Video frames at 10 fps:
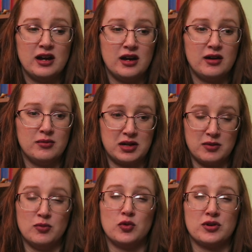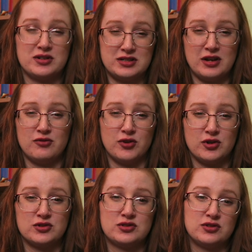uh, like a more
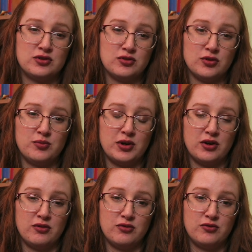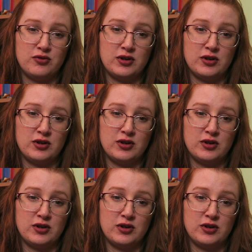diverse group of